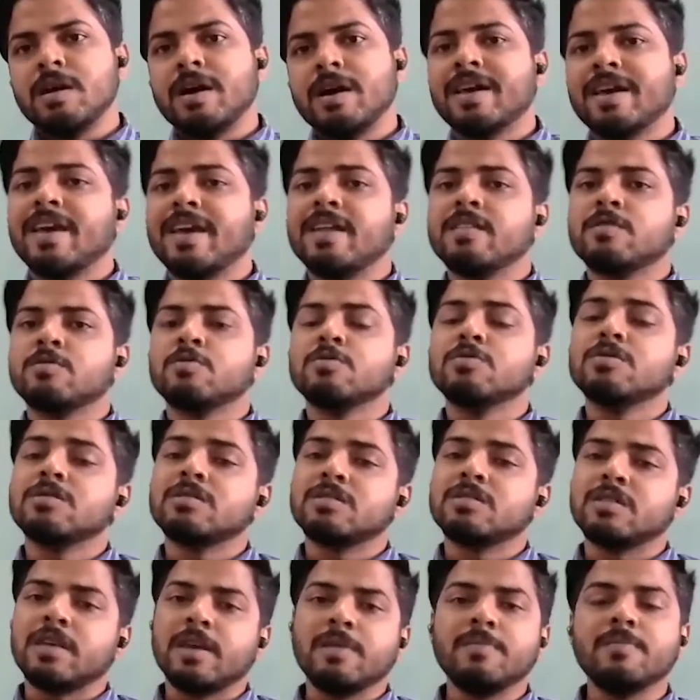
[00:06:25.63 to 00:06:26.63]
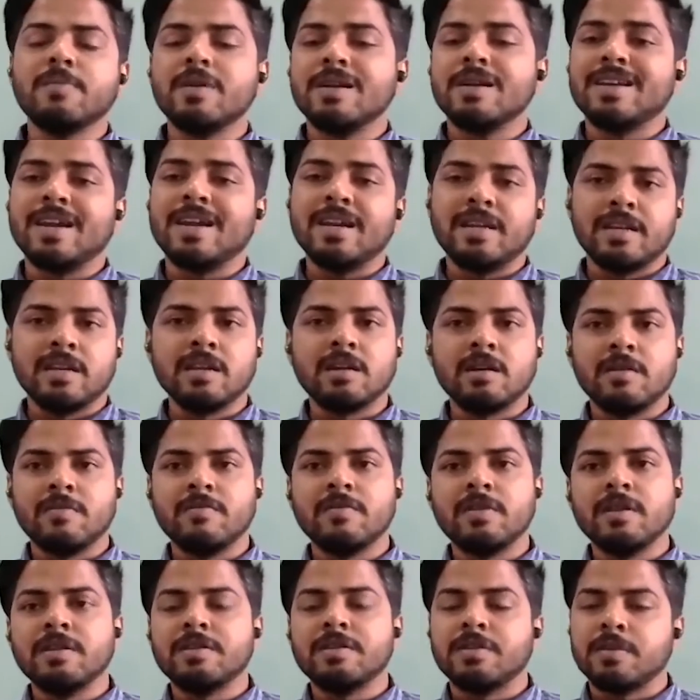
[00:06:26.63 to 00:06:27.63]
again through the same debt
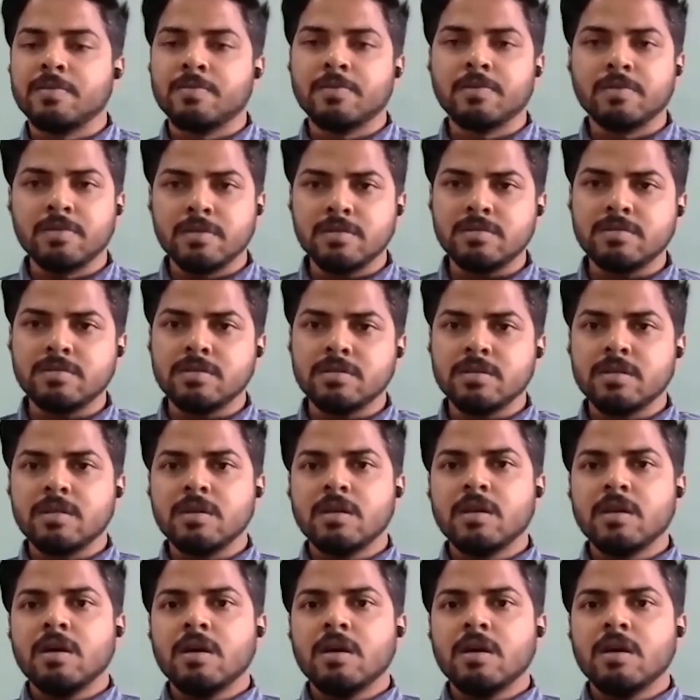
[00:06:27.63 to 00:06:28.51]
recovery tribunals.